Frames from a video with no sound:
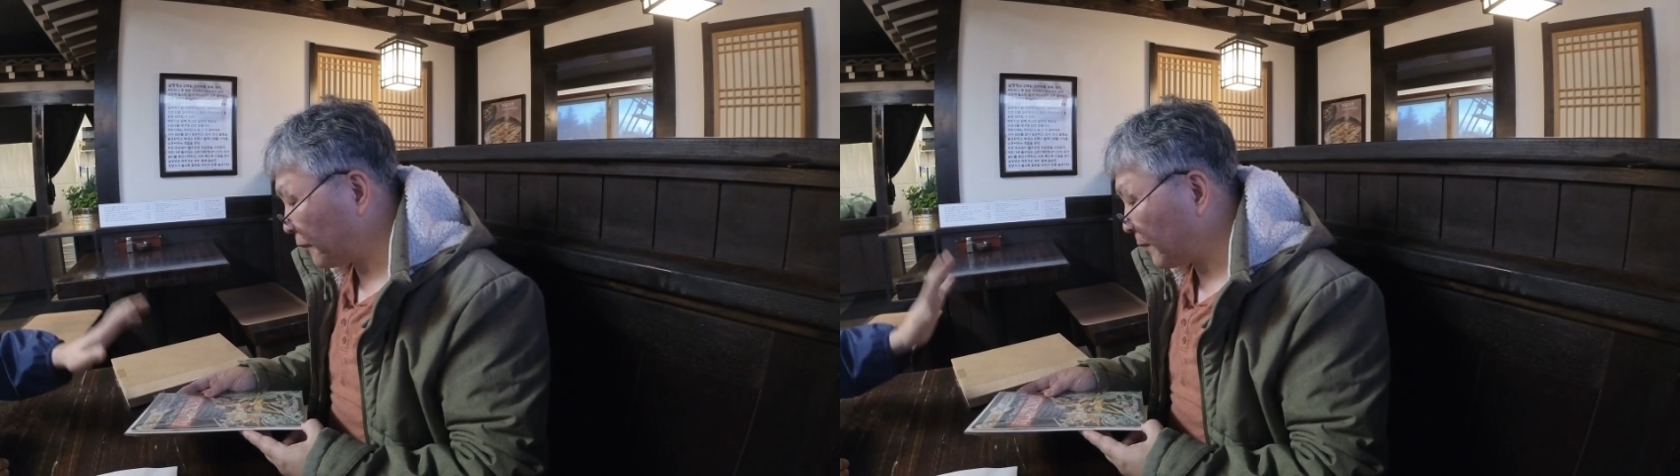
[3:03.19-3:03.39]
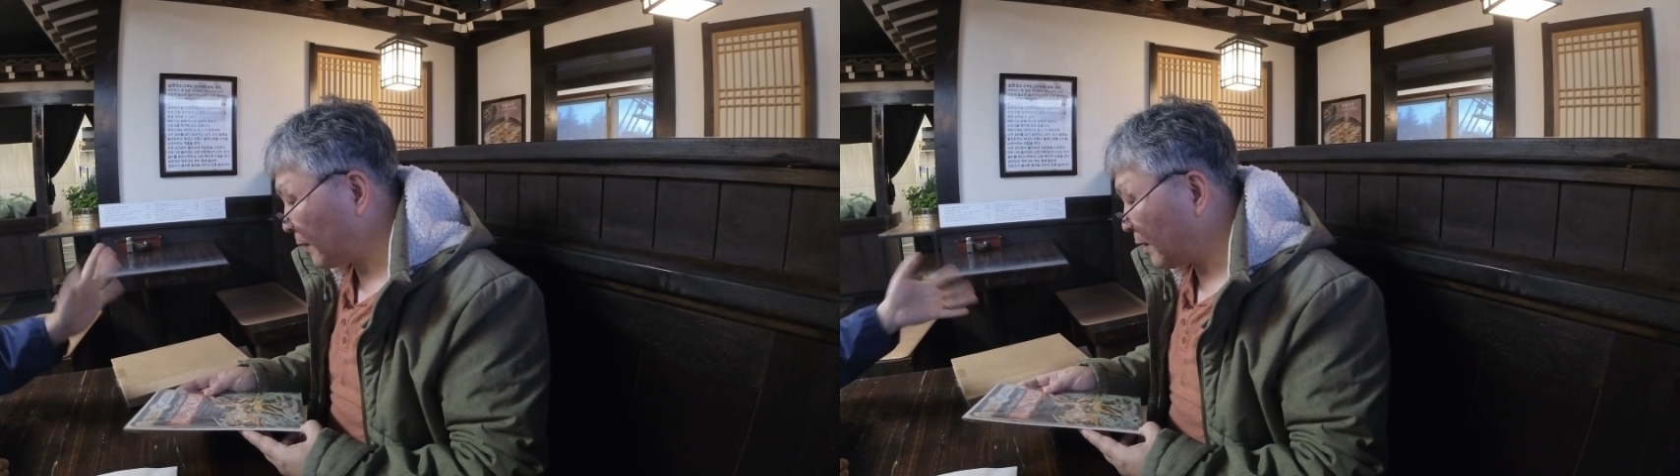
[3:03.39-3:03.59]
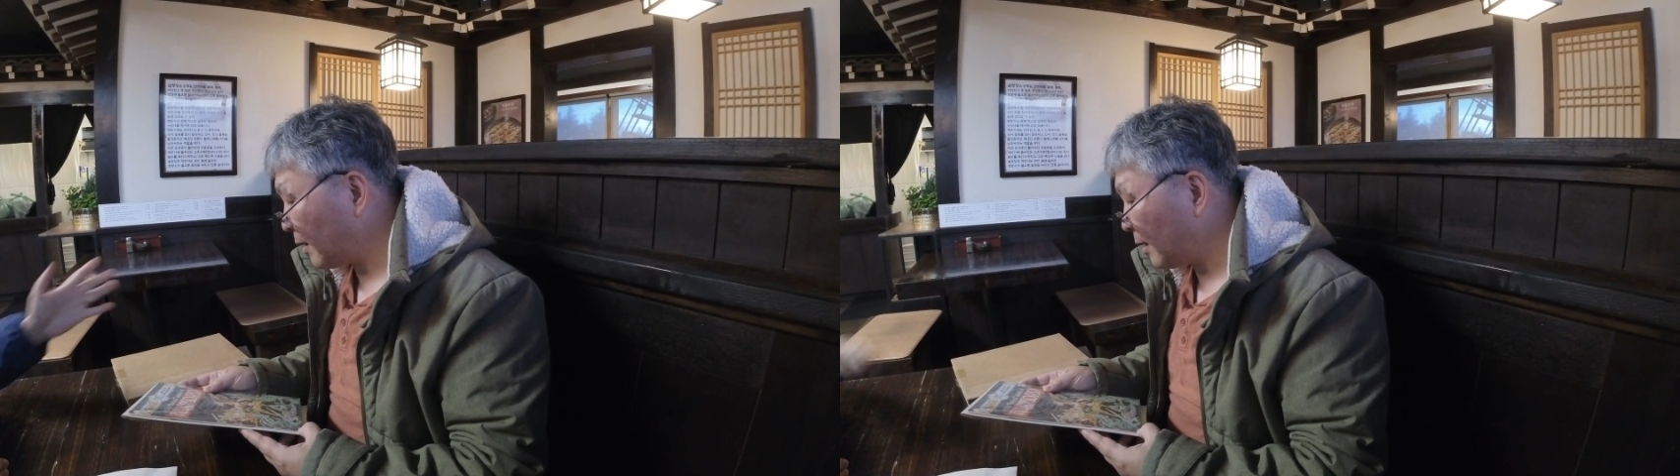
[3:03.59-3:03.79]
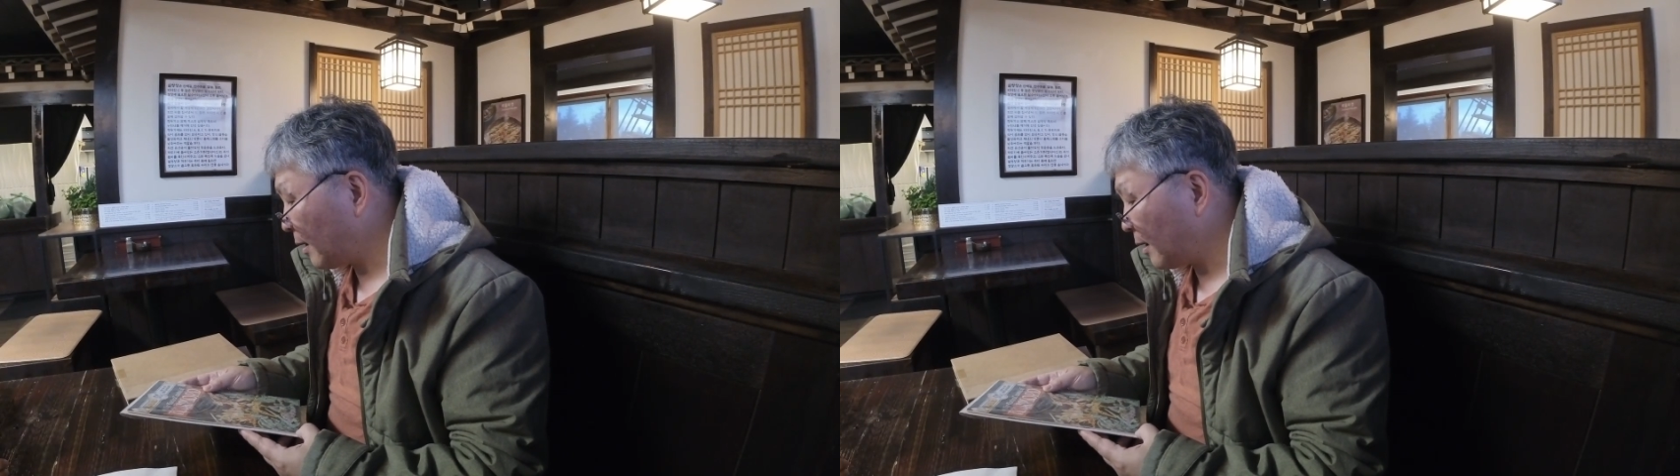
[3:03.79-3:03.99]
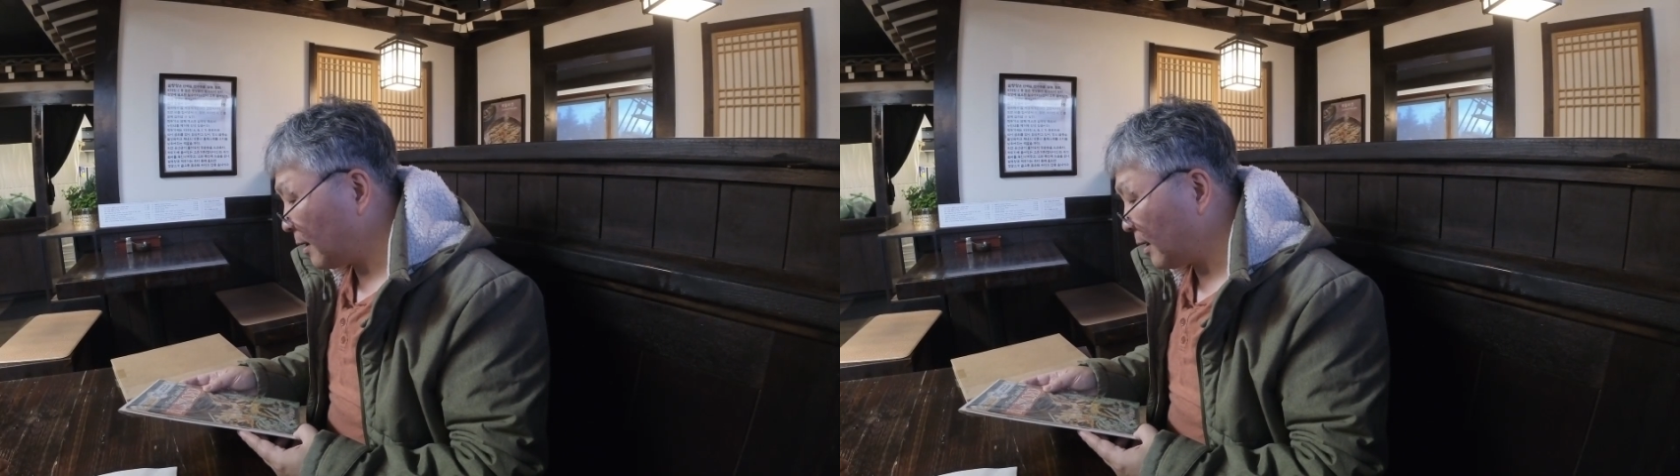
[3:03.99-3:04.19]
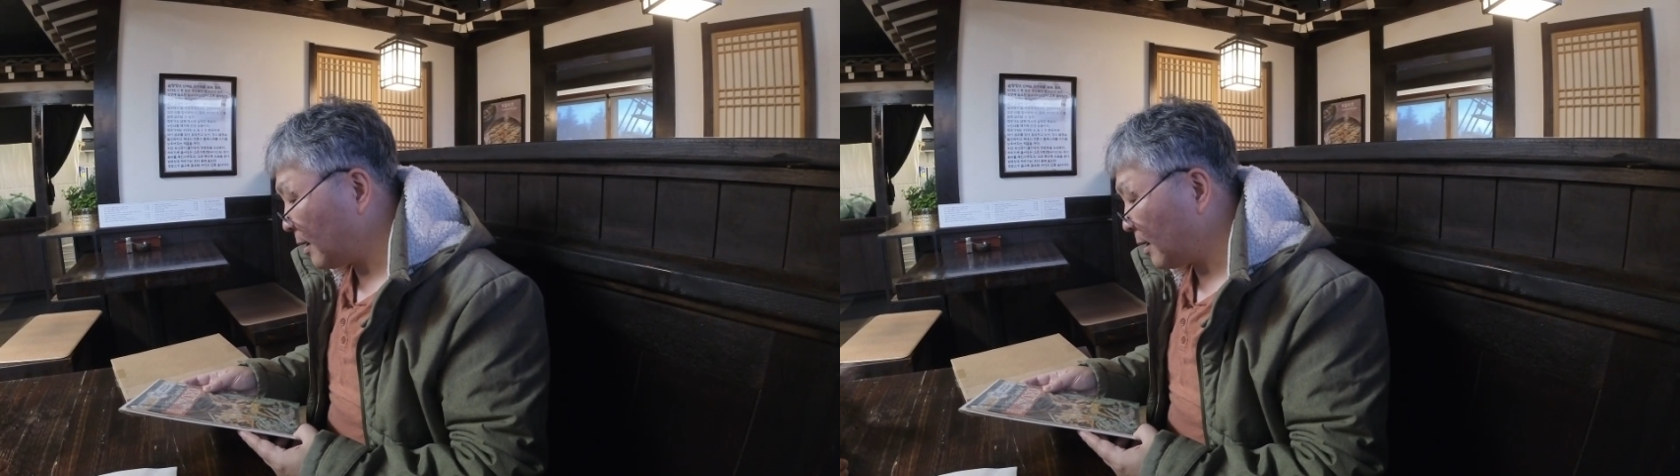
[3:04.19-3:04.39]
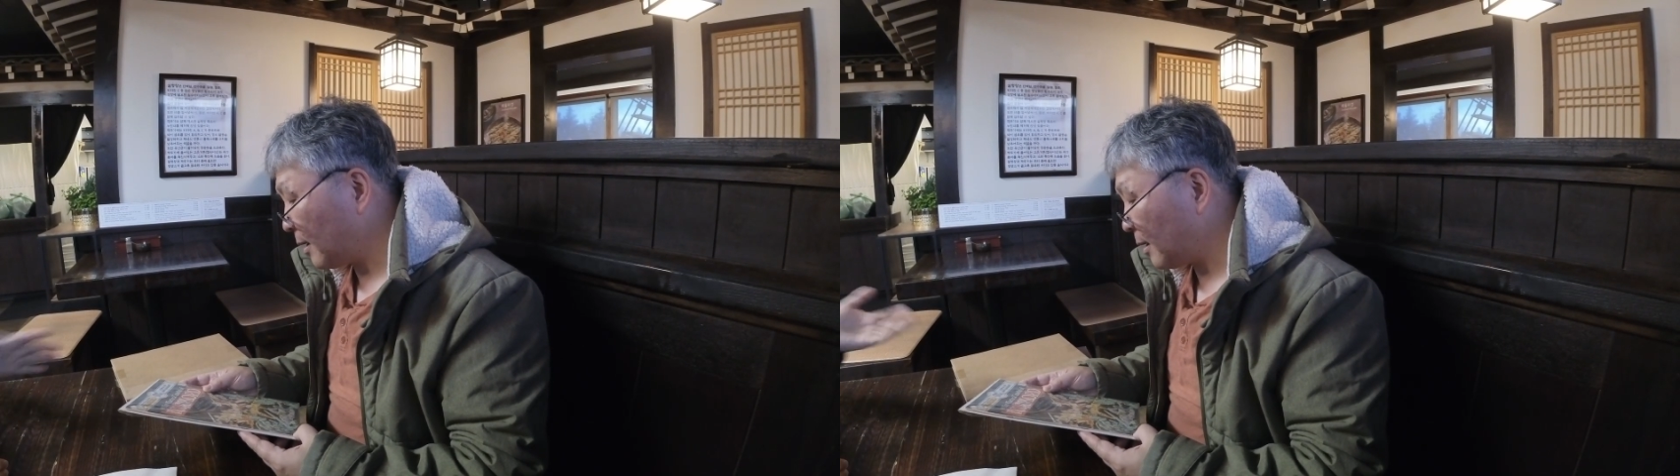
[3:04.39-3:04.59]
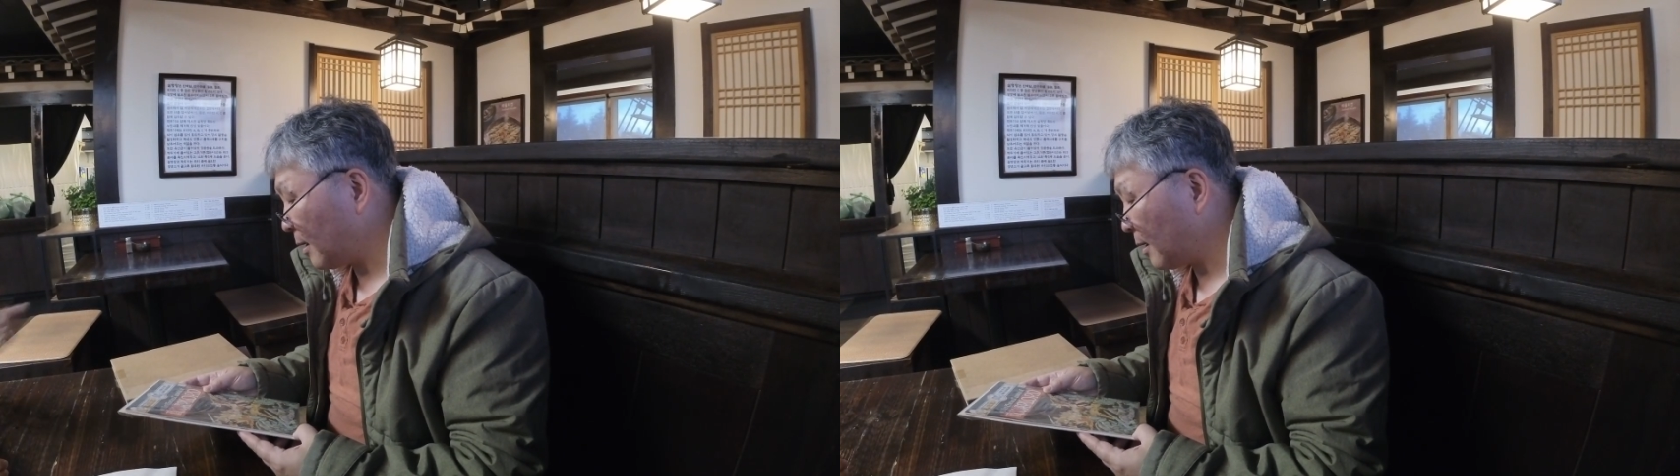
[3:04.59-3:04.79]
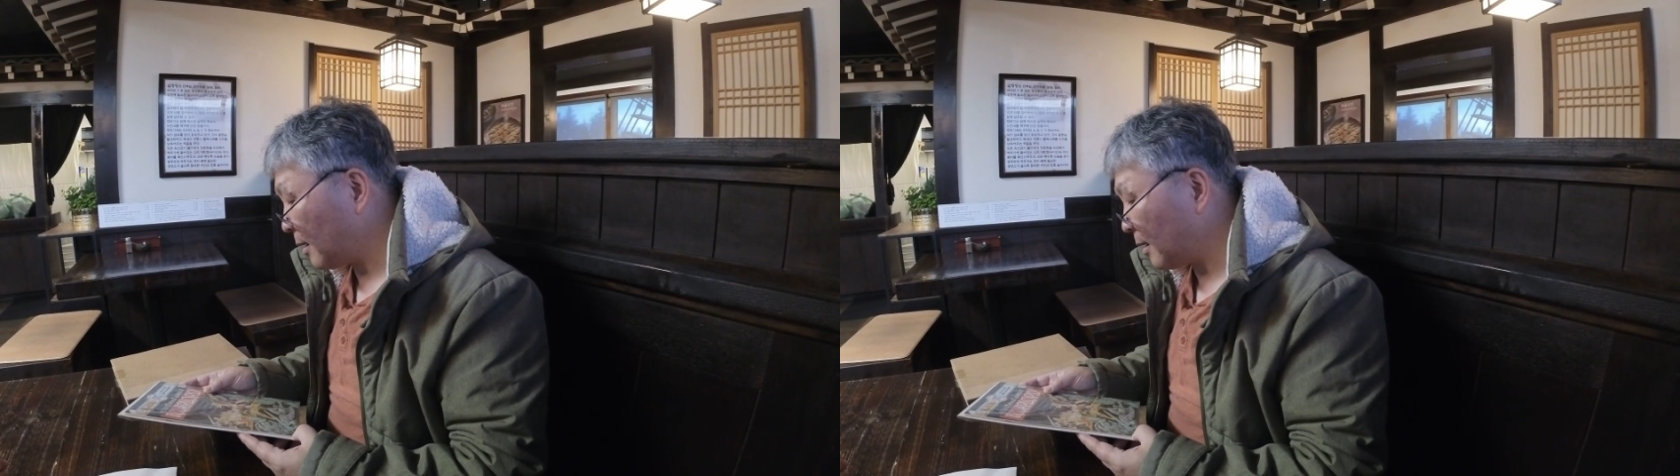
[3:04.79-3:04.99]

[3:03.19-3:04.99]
but you know, given the age of this book,